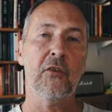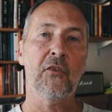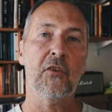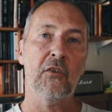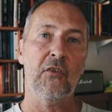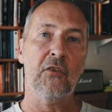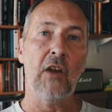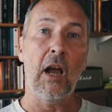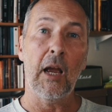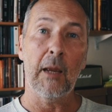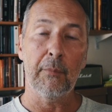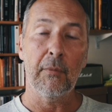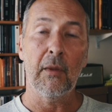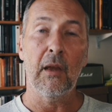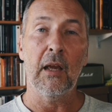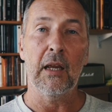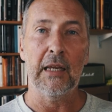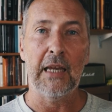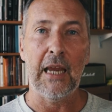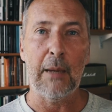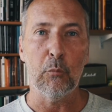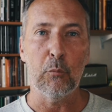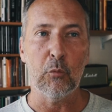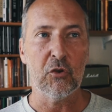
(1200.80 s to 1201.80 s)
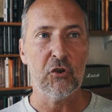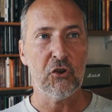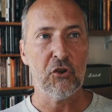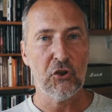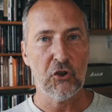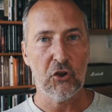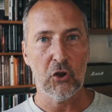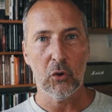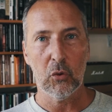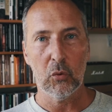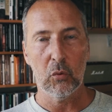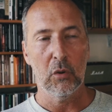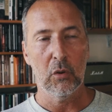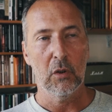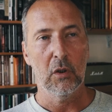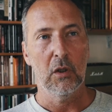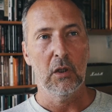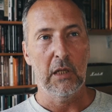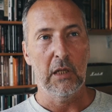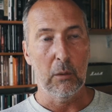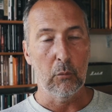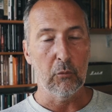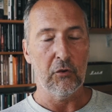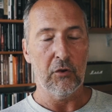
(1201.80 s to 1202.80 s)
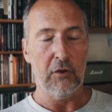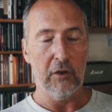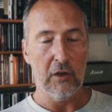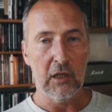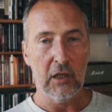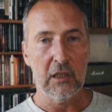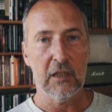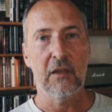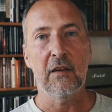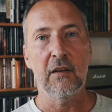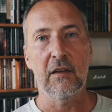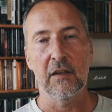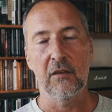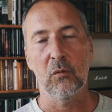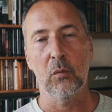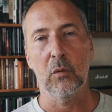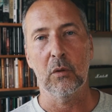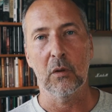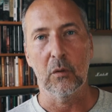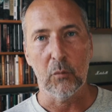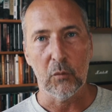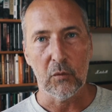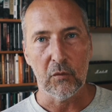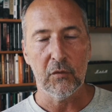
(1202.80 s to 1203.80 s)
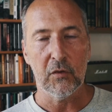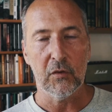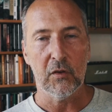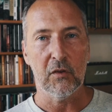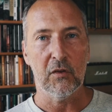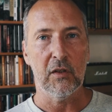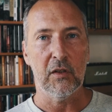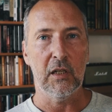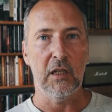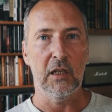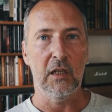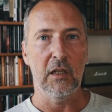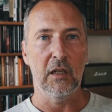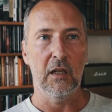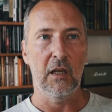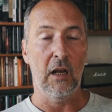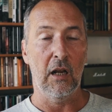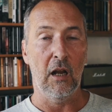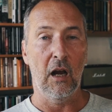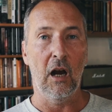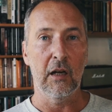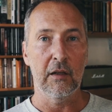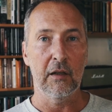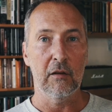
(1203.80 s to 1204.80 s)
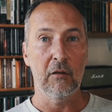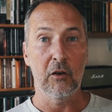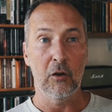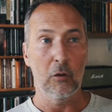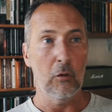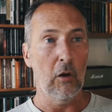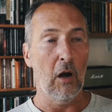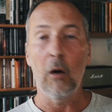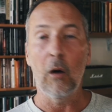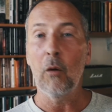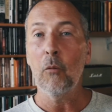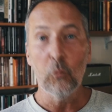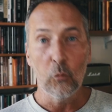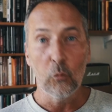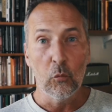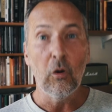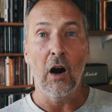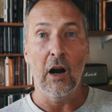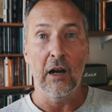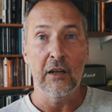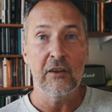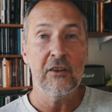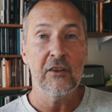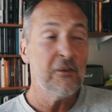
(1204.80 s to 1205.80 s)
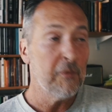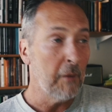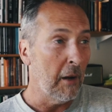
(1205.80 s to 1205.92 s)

time that I came was so it was the 90s when I was first here and I you know I,